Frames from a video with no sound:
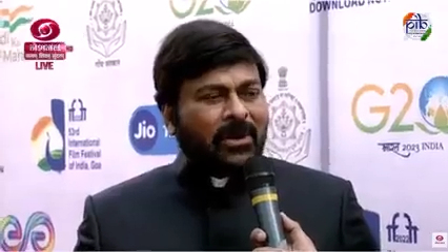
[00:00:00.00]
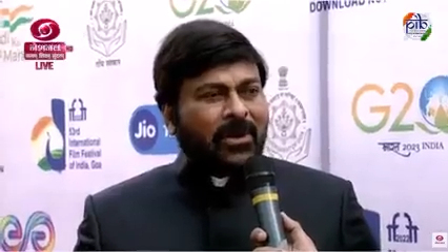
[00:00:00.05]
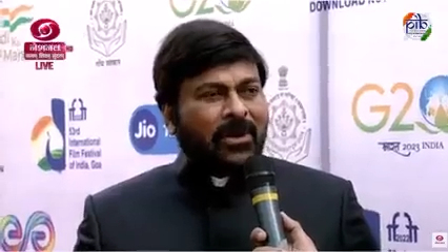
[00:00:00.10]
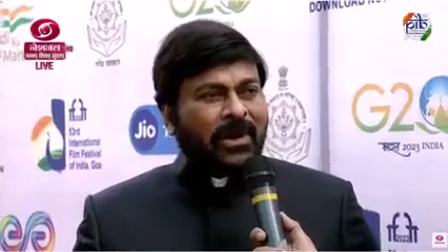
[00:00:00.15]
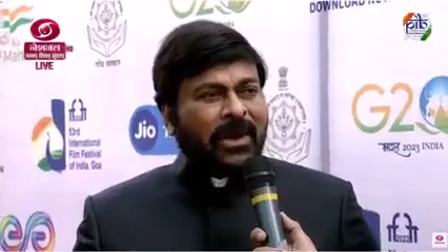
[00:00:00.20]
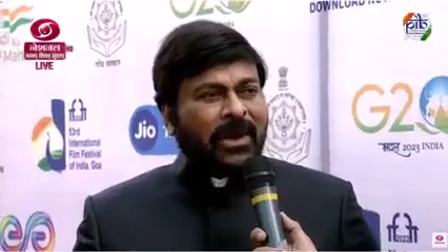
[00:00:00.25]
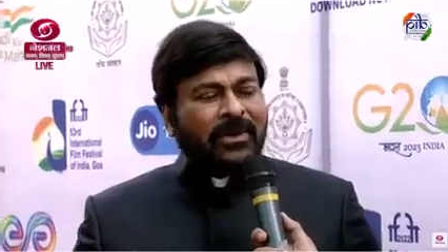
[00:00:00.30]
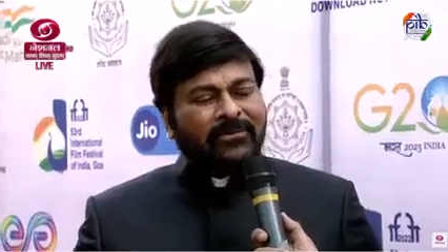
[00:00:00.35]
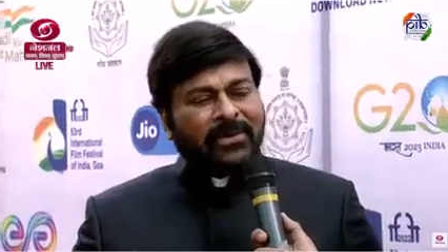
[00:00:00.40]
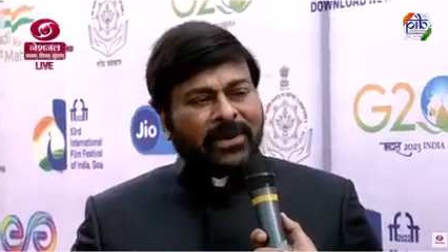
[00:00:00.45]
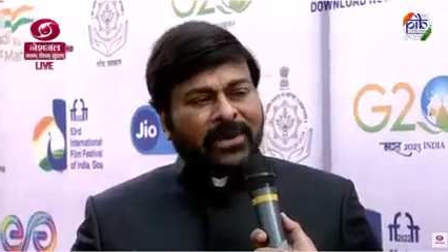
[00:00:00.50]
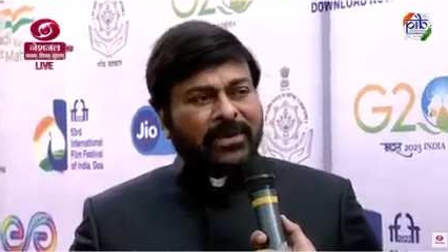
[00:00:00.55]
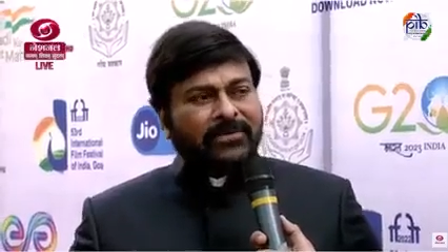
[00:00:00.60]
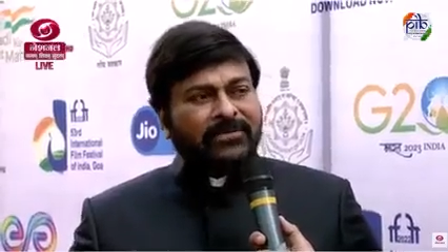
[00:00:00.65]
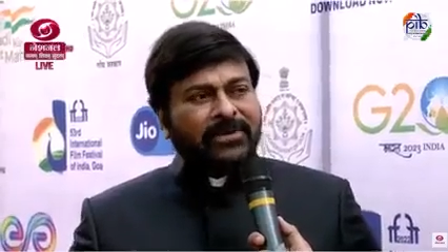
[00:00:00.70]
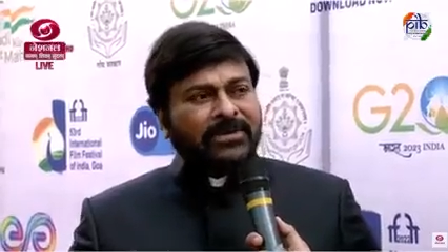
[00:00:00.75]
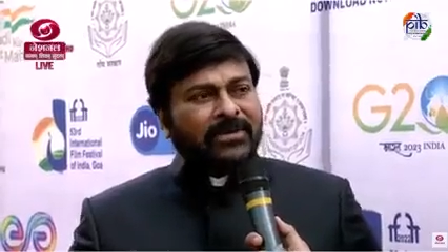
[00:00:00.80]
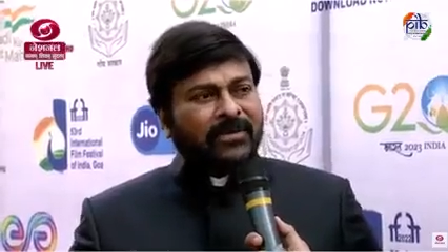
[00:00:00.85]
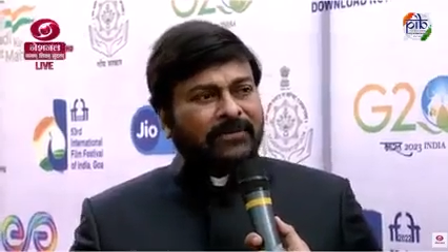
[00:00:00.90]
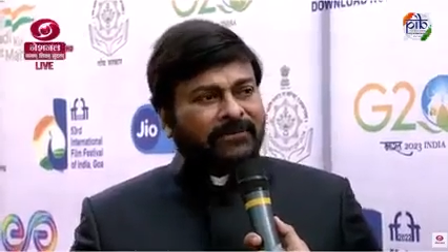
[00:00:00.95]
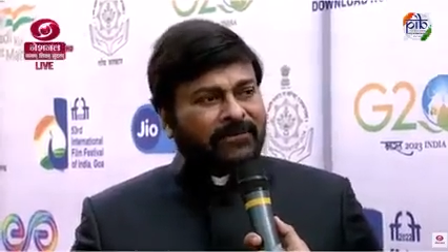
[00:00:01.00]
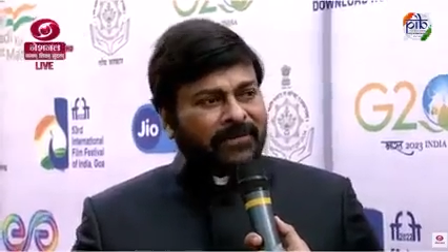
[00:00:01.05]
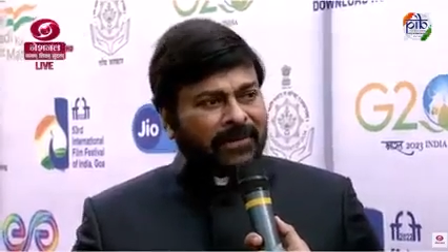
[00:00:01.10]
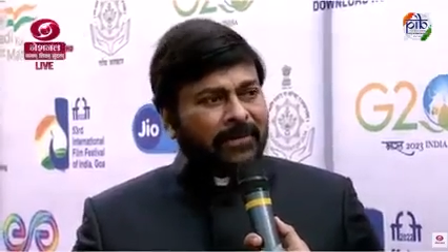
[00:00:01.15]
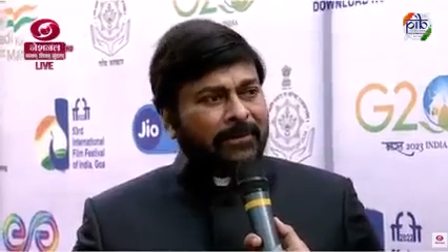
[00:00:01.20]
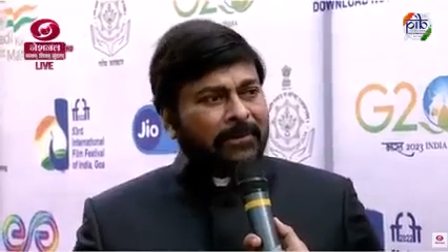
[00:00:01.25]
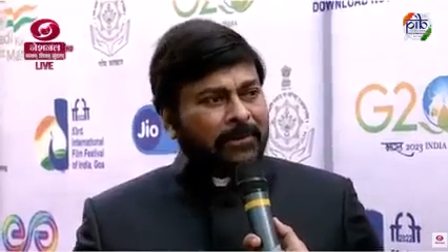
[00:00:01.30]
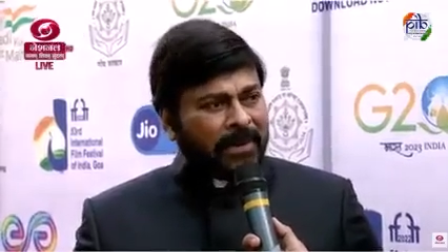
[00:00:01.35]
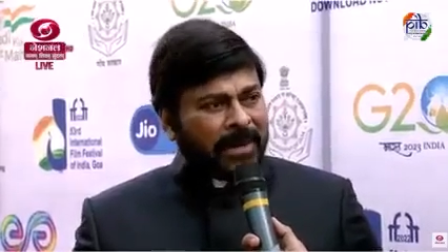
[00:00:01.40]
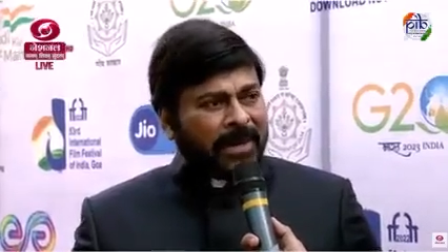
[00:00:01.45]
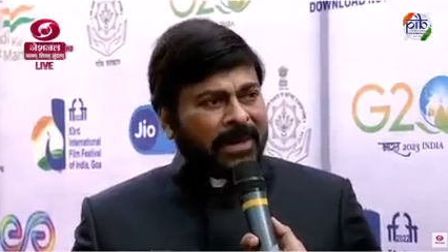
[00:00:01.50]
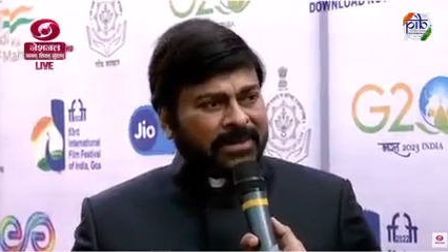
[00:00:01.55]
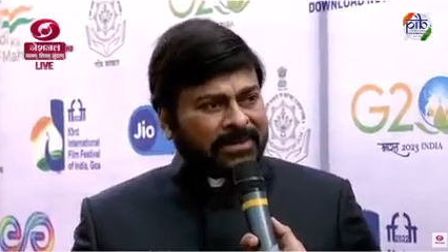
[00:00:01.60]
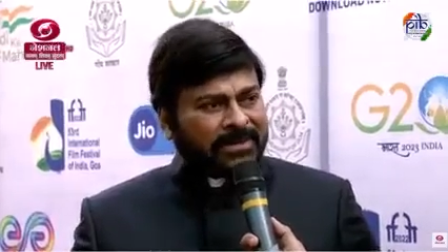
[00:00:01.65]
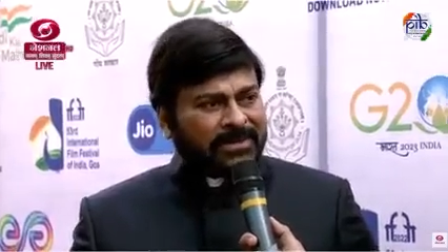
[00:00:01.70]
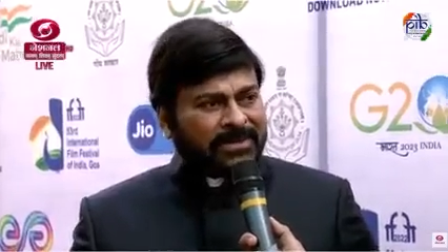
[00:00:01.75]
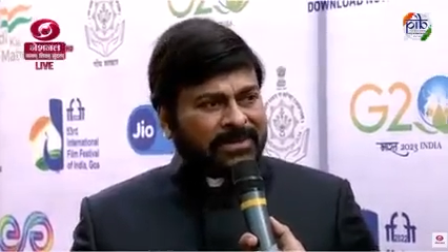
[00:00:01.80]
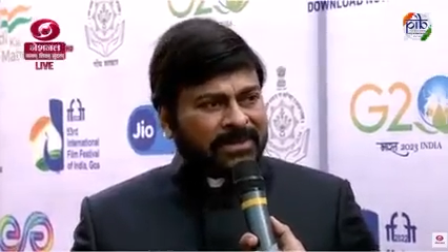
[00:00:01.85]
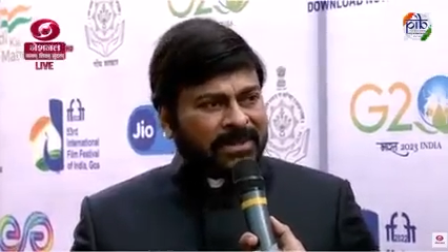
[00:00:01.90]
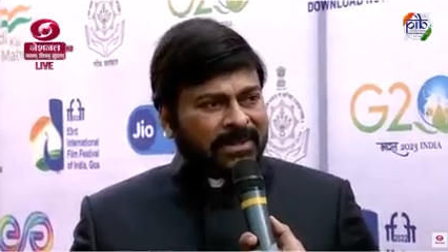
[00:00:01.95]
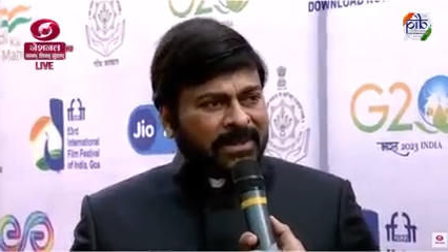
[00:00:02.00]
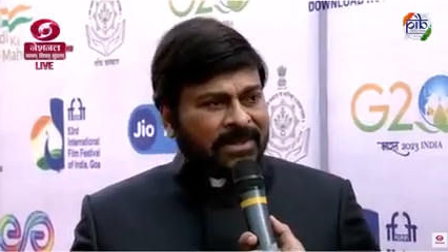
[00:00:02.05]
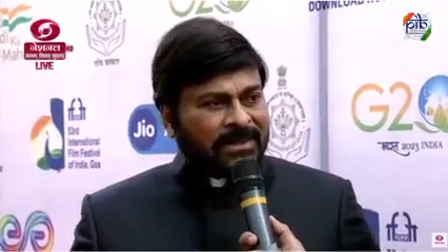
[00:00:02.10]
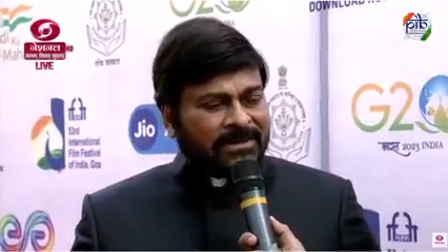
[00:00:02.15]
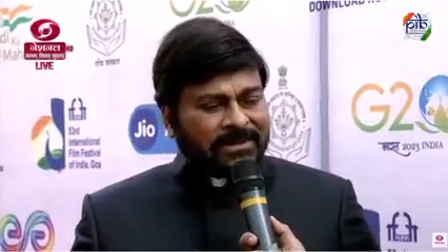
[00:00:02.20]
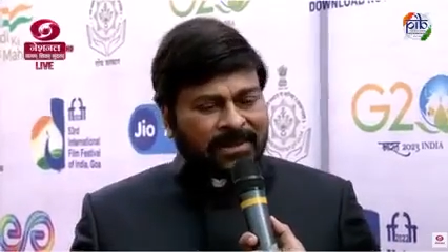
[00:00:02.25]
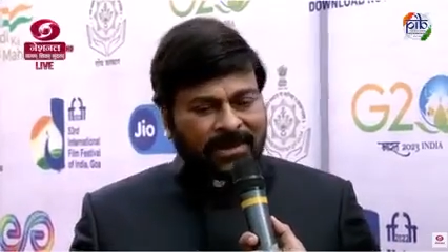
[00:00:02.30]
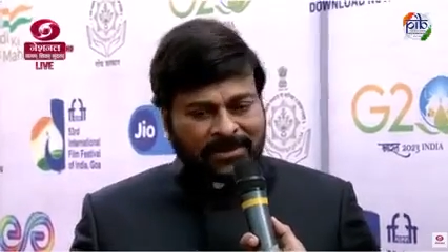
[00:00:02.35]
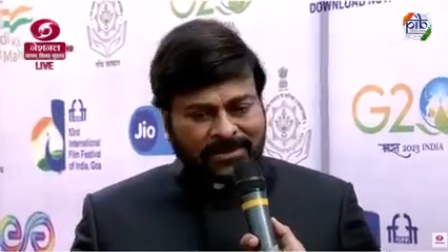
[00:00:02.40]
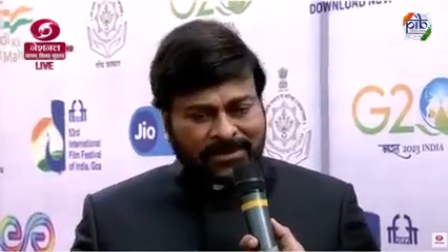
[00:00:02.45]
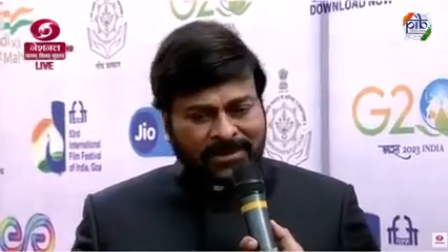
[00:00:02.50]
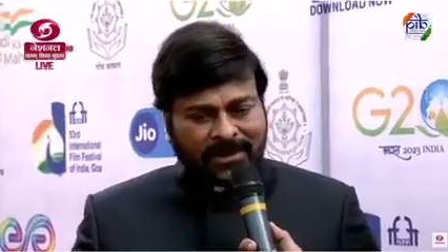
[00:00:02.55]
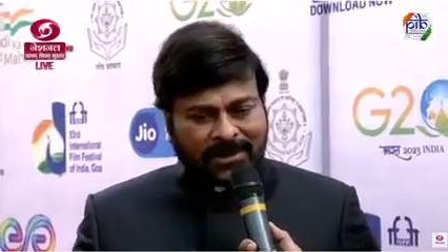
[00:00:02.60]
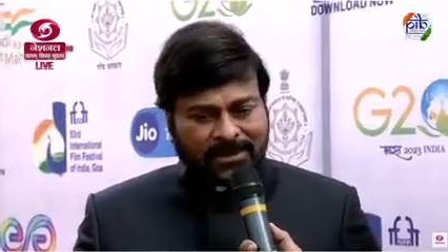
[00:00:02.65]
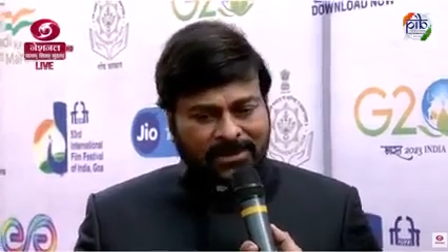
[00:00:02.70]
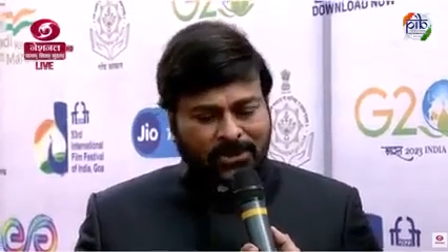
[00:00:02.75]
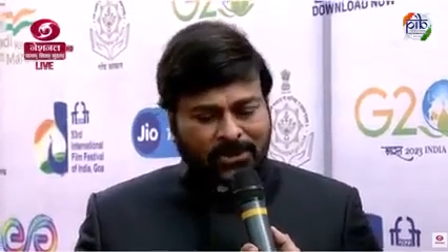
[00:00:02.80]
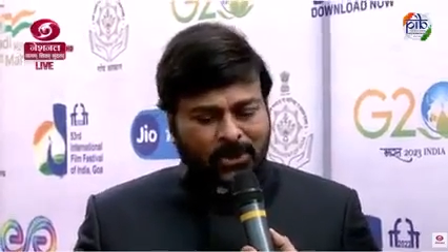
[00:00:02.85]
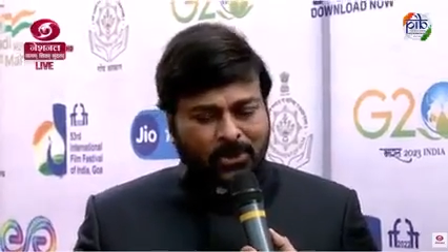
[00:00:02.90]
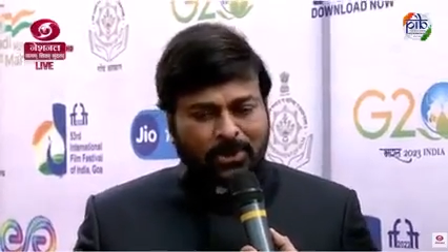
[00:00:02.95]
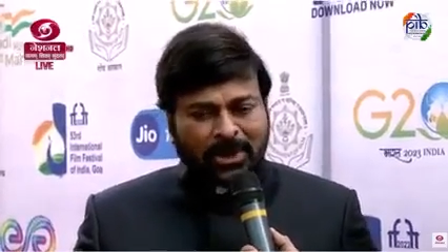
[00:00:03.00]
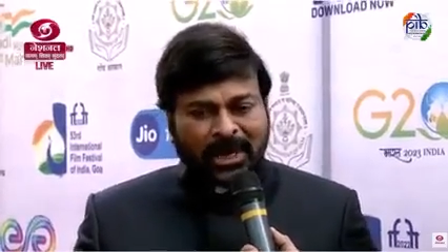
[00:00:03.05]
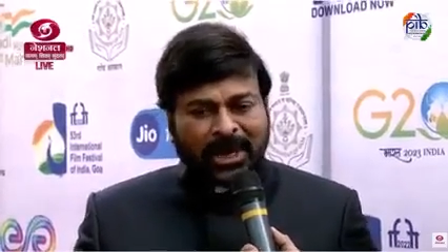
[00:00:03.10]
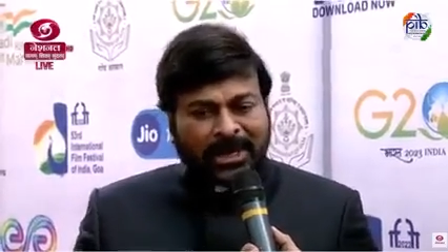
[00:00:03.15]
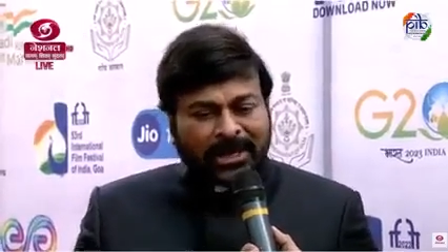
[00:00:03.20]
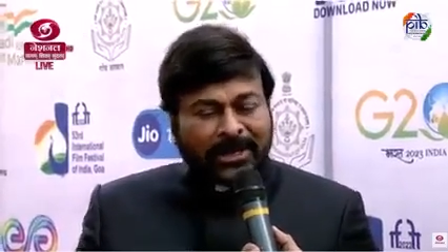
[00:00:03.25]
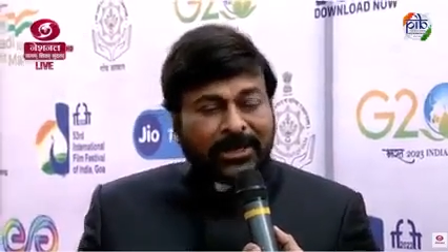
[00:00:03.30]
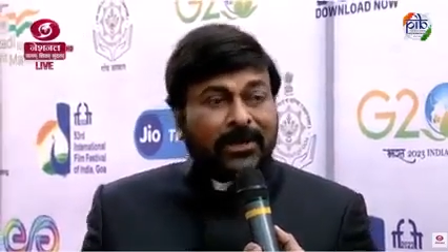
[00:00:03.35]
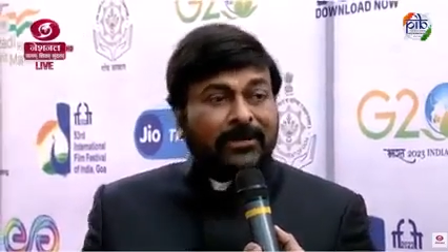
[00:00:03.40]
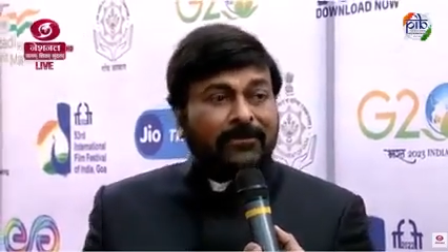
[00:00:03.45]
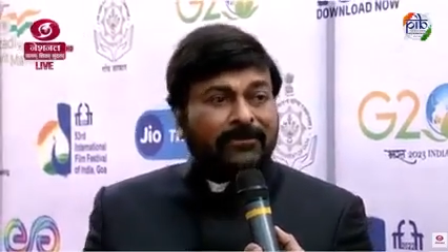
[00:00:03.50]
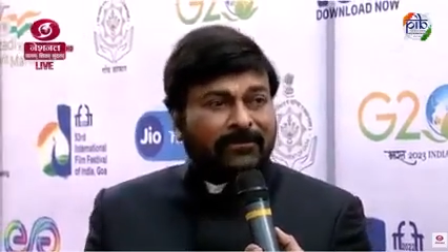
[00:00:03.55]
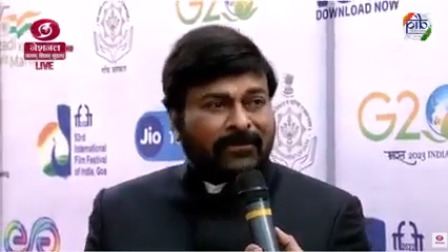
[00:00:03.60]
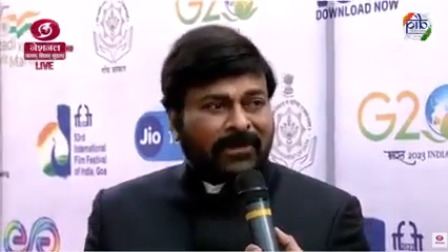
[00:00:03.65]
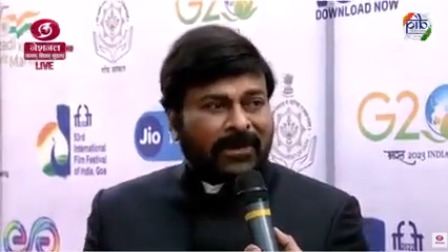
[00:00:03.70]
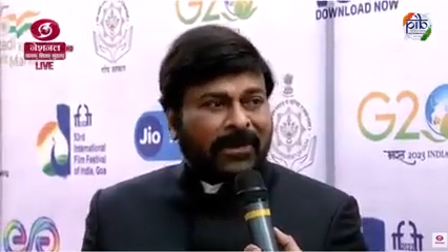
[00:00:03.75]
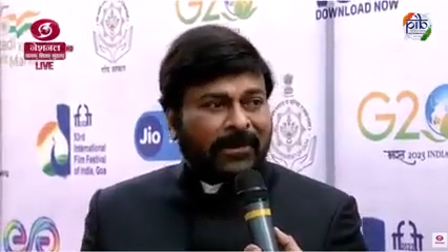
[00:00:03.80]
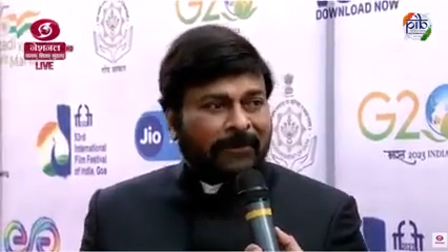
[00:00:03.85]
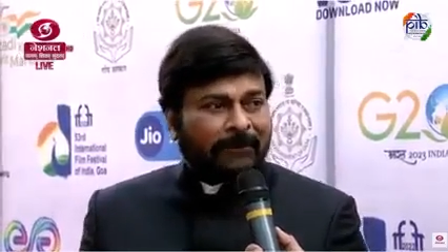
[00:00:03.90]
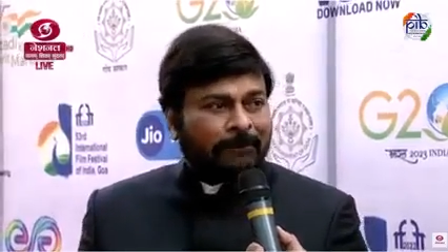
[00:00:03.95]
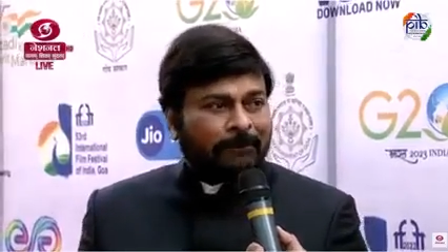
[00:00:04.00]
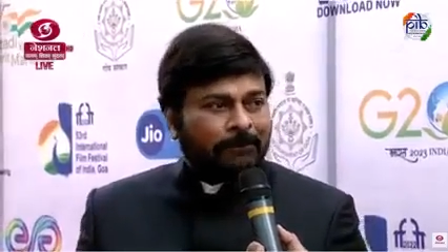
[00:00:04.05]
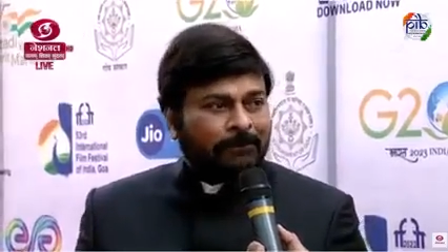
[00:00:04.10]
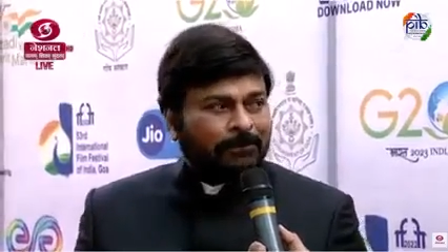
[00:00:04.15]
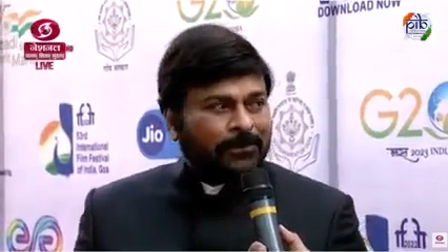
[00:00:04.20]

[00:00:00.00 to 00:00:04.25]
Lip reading: Correct. Wherever the film makes, that should be an Indian film.